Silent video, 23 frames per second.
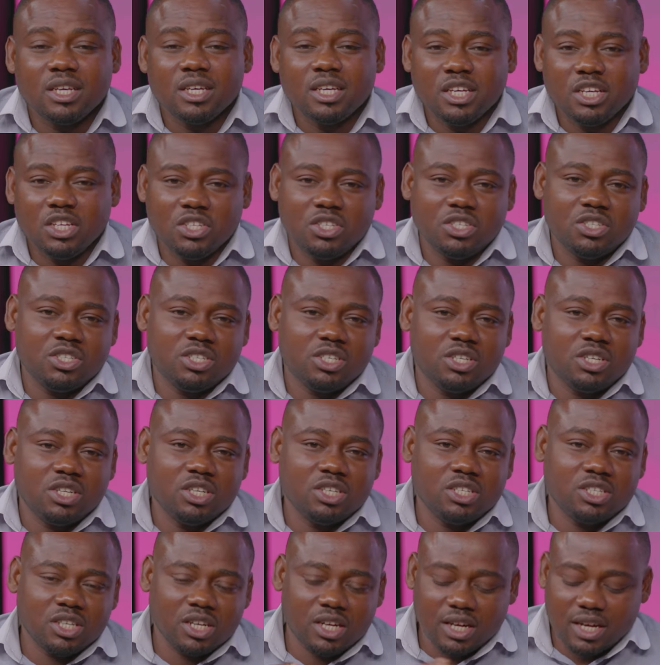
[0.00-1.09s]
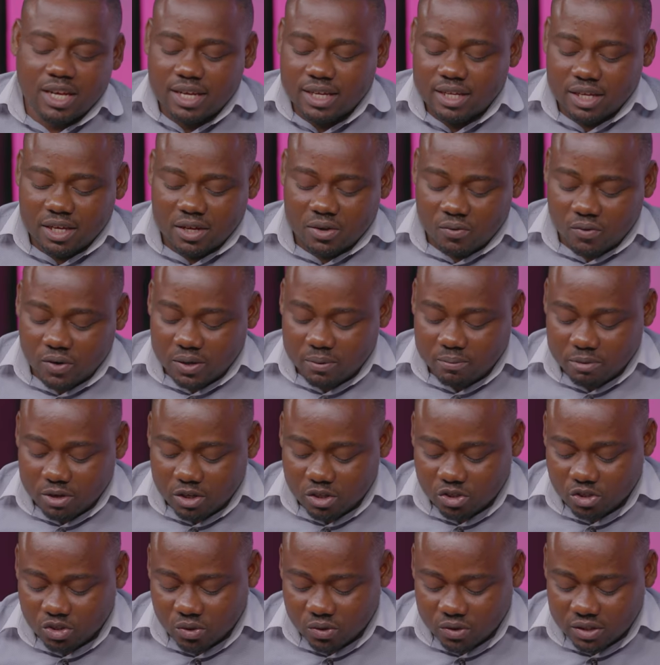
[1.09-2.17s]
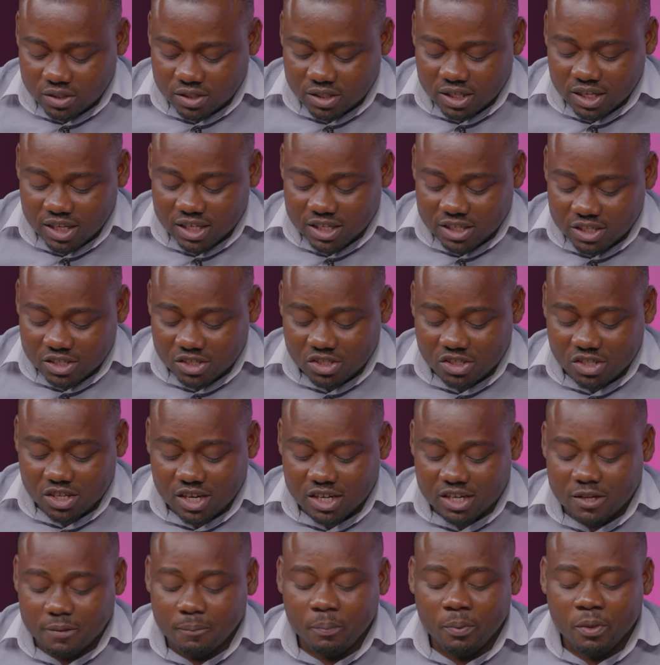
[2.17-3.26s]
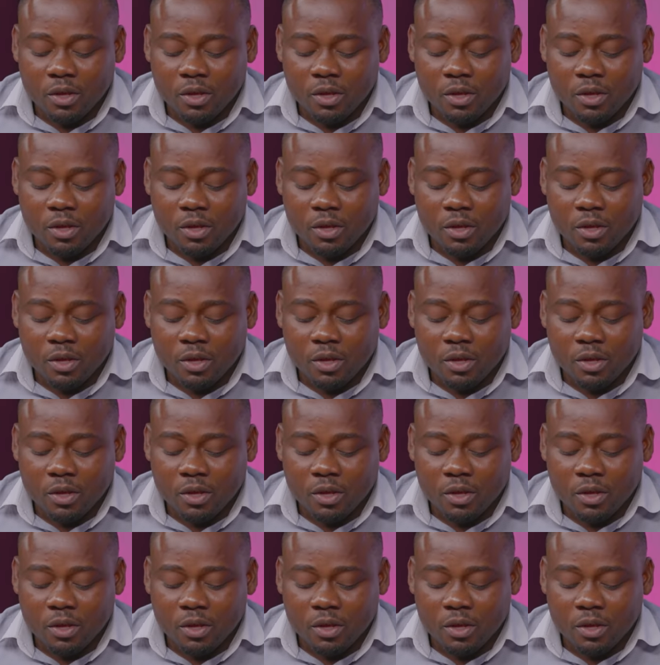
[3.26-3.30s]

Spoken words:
in this niche, like NY mentioned initially.